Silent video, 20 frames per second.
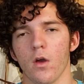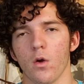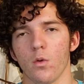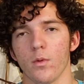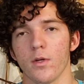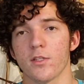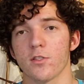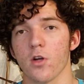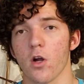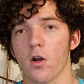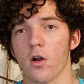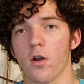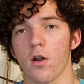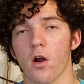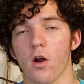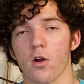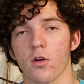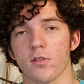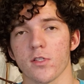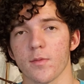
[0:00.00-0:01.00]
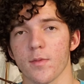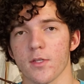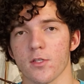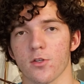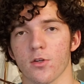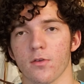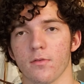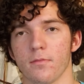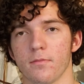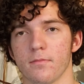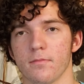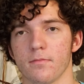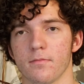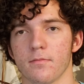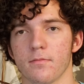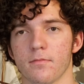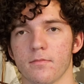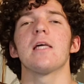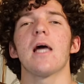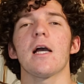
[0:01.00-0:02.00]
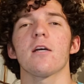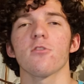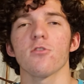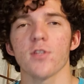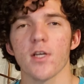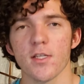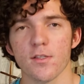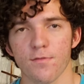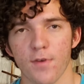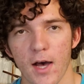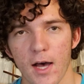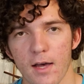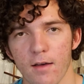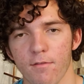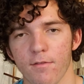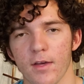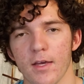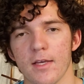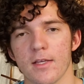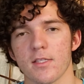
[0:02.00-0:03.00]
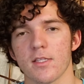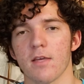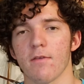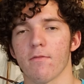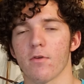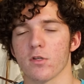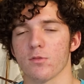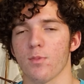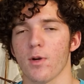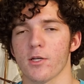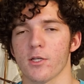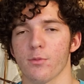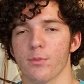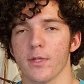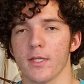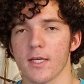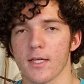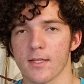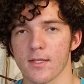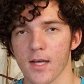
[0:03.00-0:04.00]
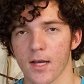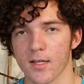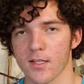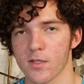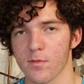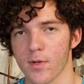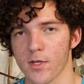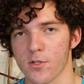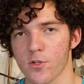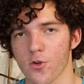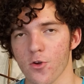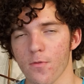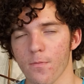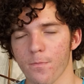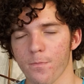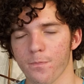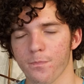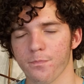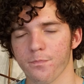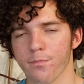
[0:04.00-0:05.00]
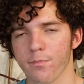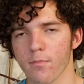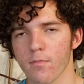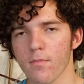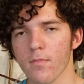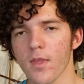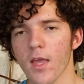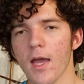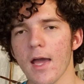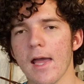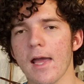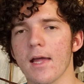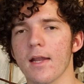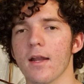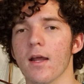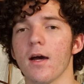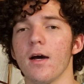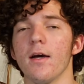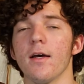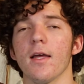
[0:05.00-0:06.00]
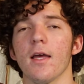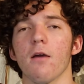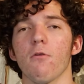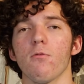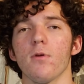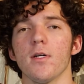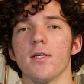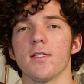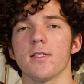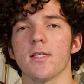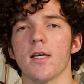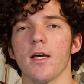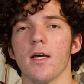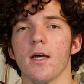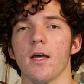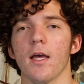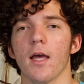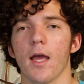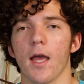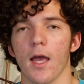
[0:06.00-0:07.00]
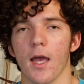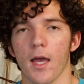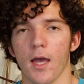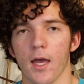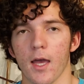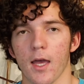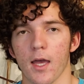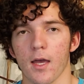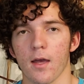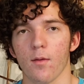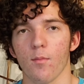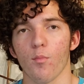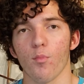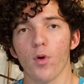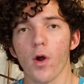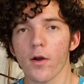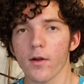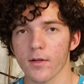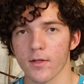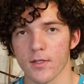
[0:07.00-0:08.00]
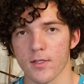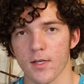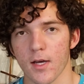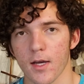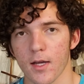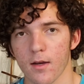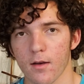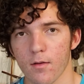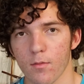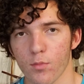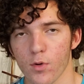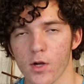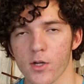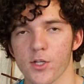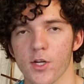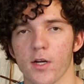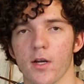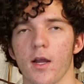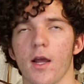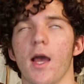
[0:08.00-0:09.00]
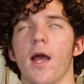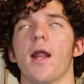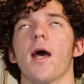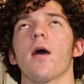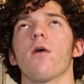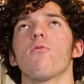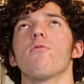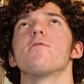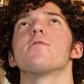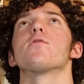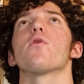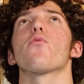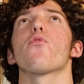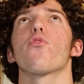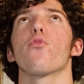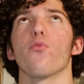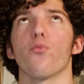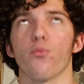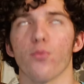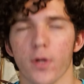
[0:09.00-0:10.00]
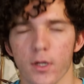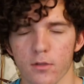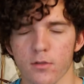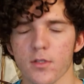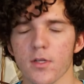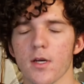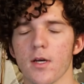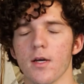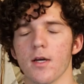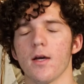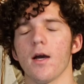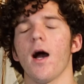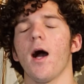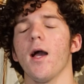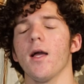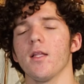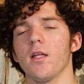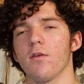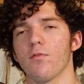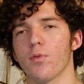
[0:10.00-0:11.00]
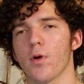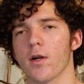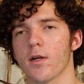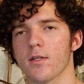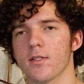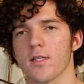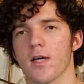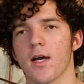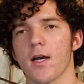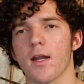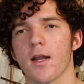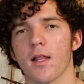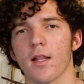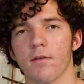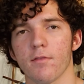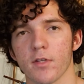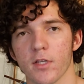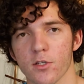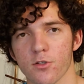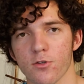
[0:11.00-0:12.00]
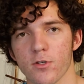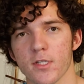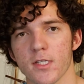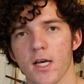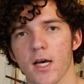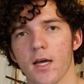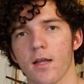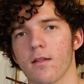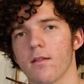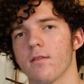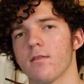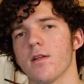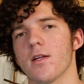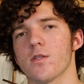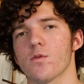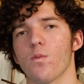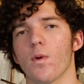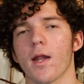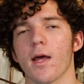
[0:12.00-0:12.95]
we started our semester. Exercise 5 is the first project we did second semester, and it was a product design project, and I was thrilled. I love product design and I love industrial design. That's